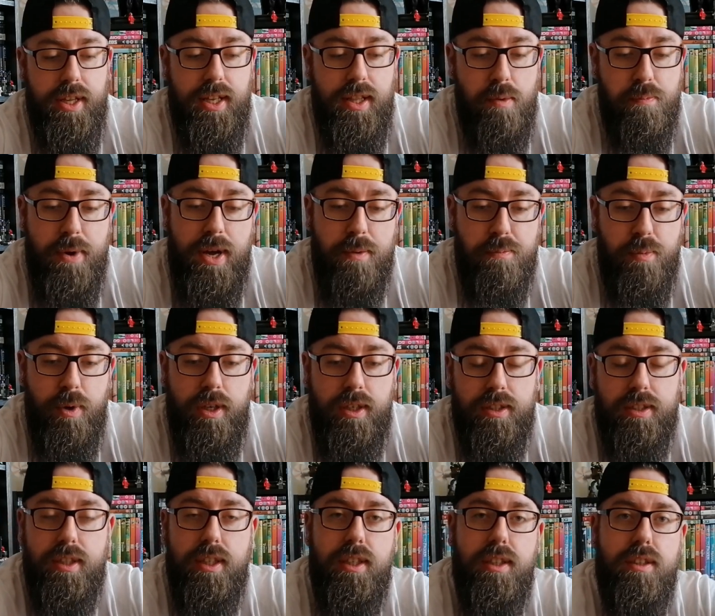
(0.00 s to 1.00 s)
then the bad
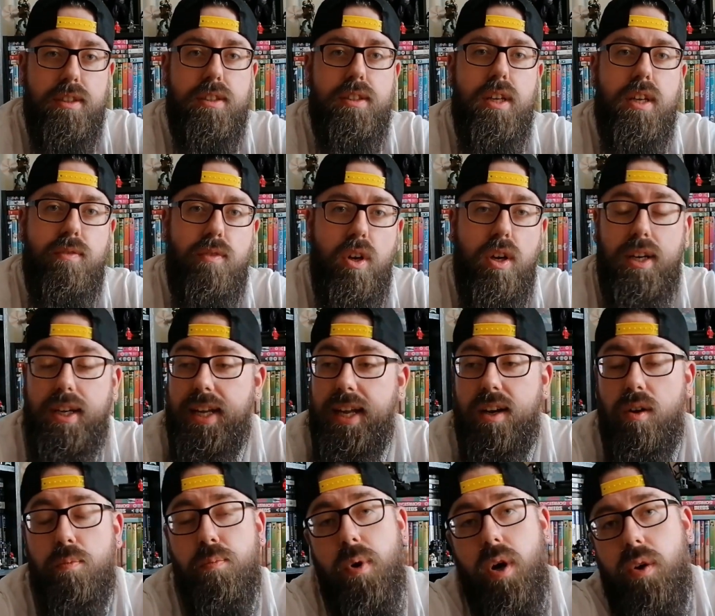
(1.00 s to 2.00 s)
point is I've got to
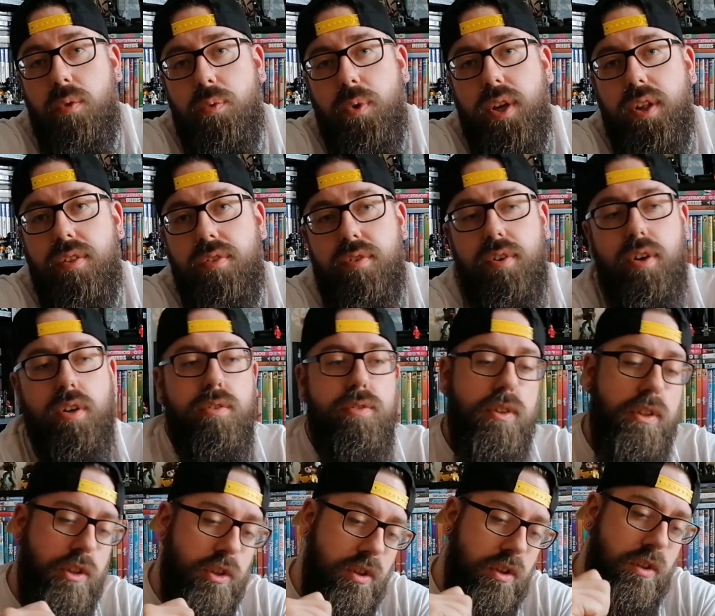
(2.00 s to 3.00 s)
get up halfway through
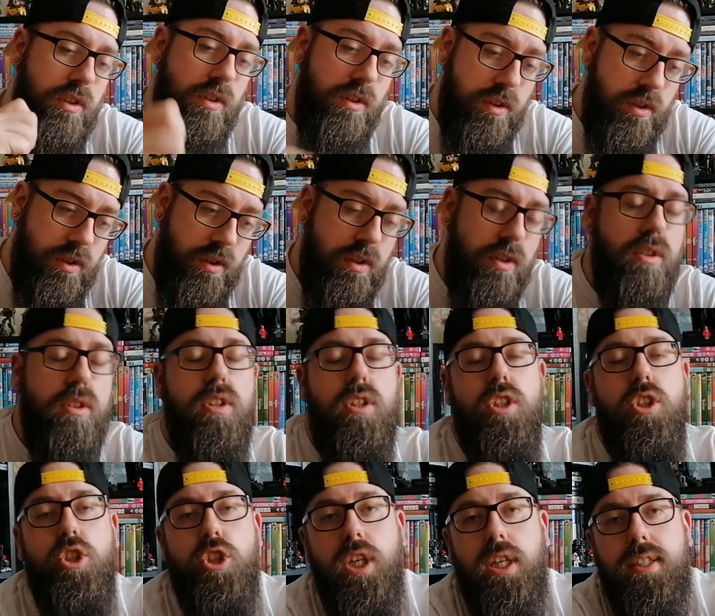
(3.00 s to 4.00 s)
for just
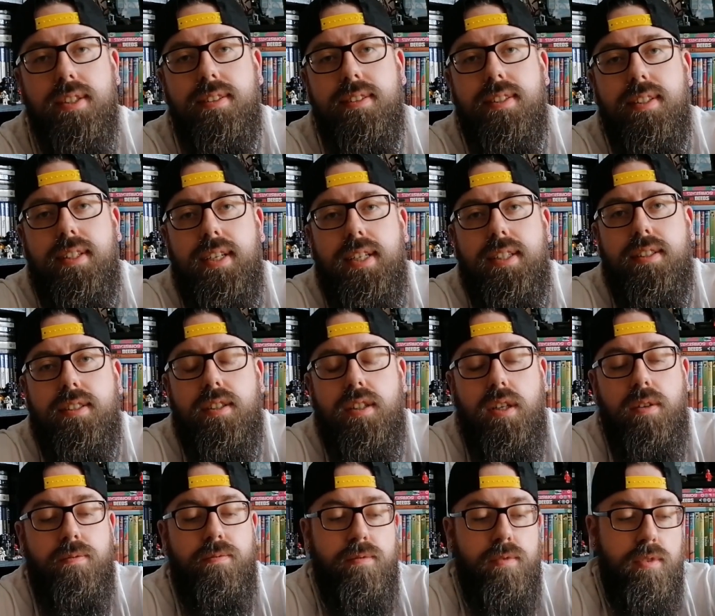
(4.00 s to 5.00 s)
change the disc.
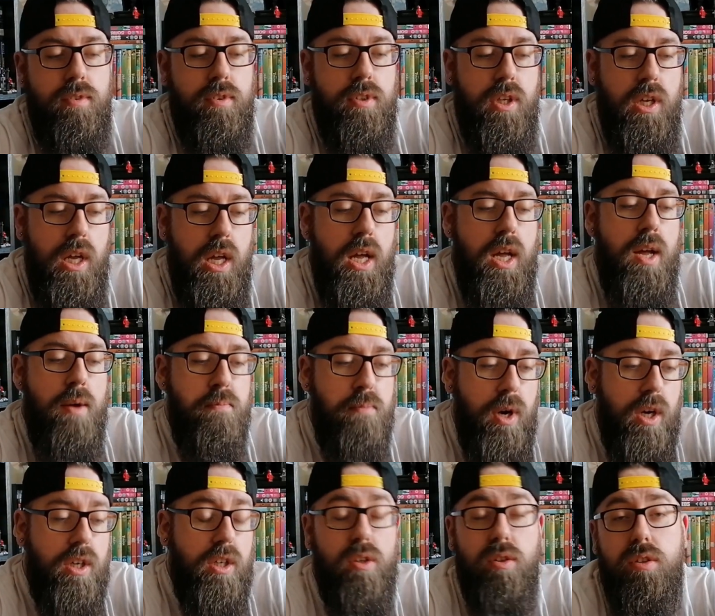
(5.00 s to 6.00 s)

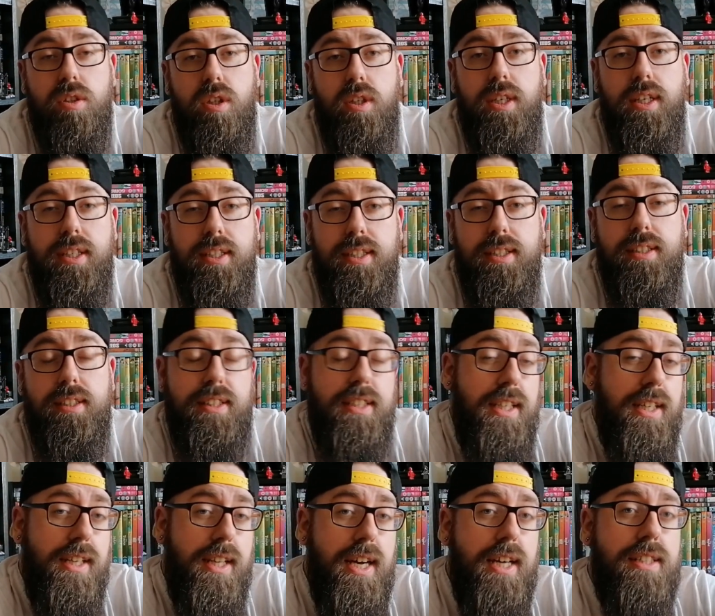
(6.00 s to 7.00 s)
But I could also
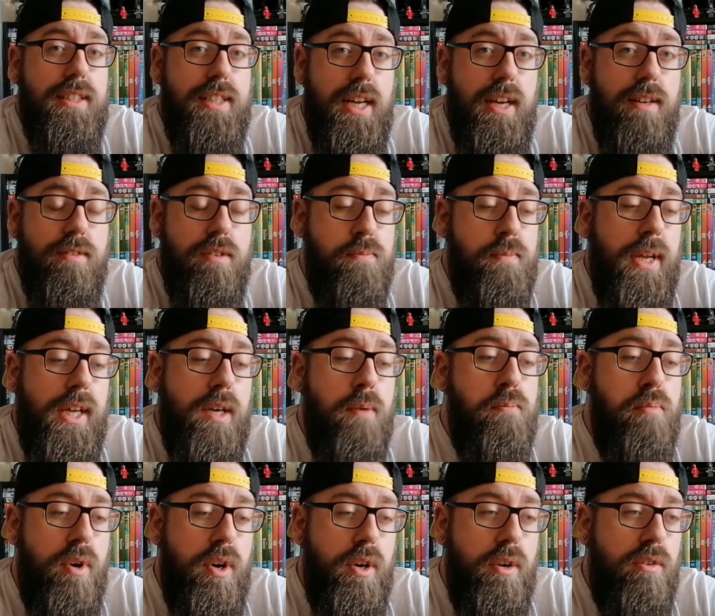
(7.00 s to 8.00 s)
consider that a time to make a
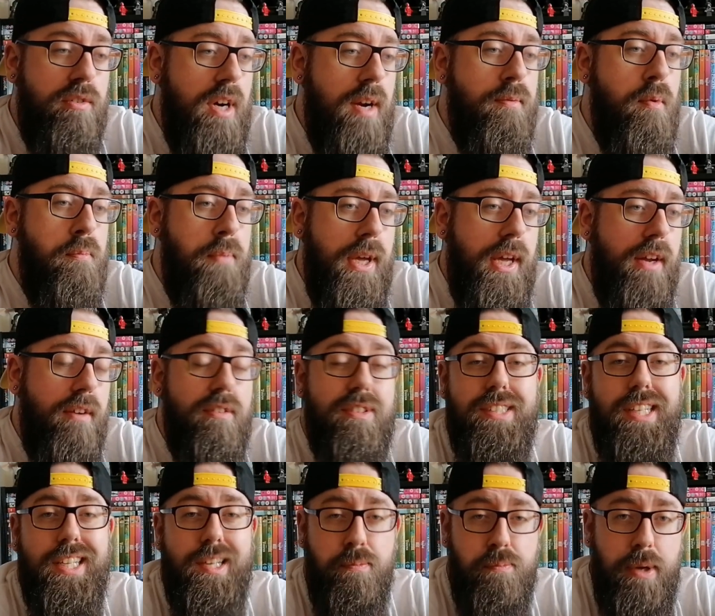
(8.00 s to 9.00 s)
brew, grab a beer and
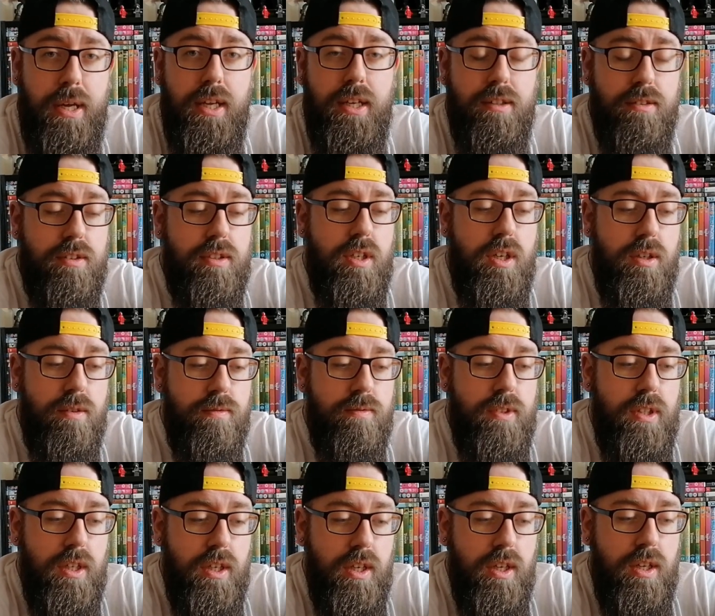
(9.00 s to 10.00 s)
take a pee, so
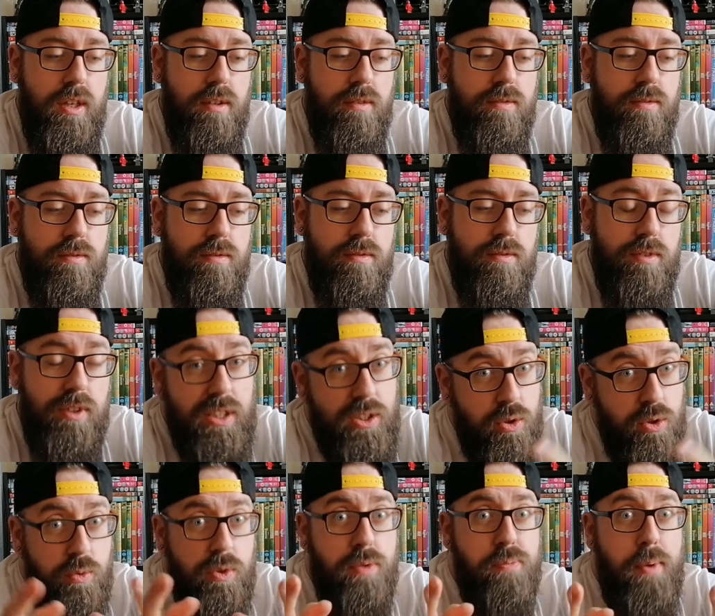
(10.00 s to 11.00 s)

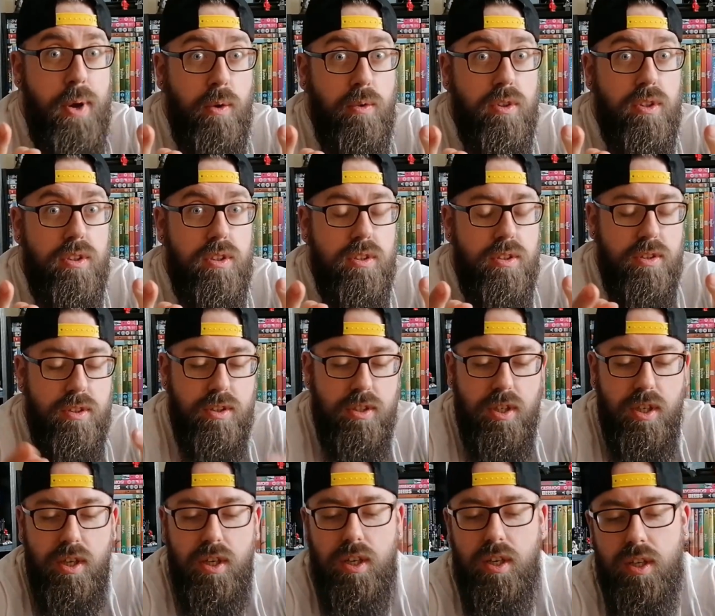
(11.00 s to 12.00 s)
that's always a bonus.
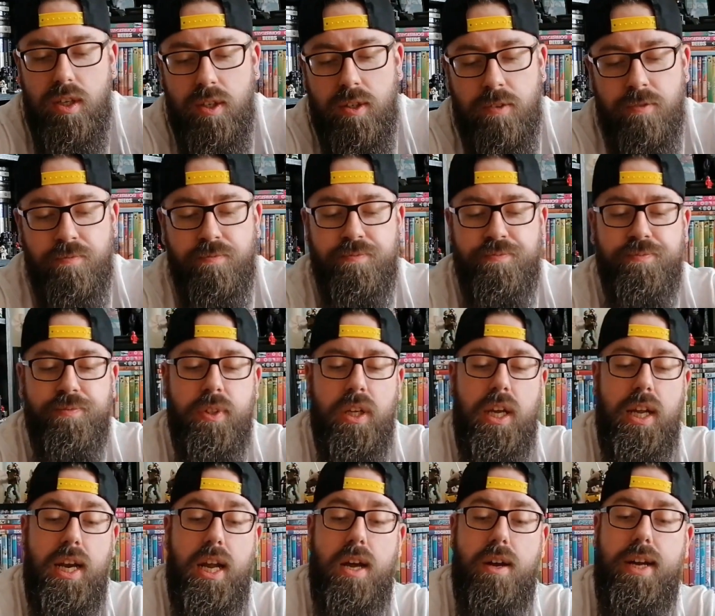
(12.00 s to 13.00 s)

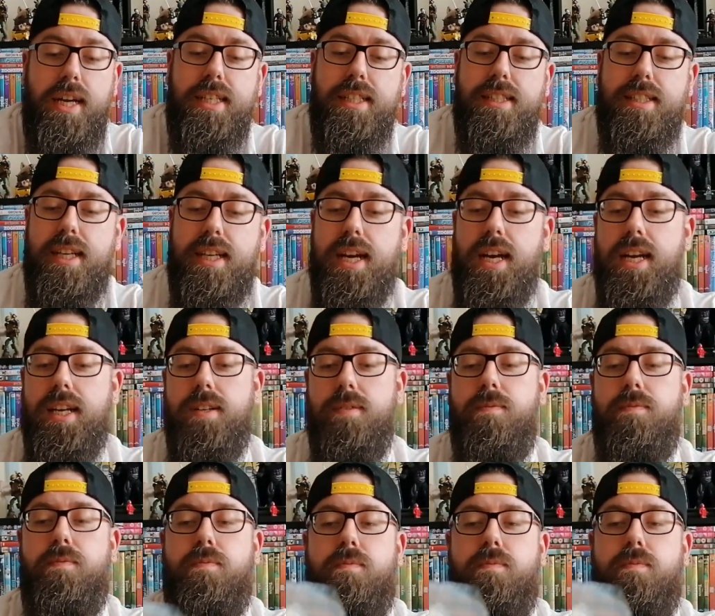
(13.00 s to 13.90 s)
And now inside,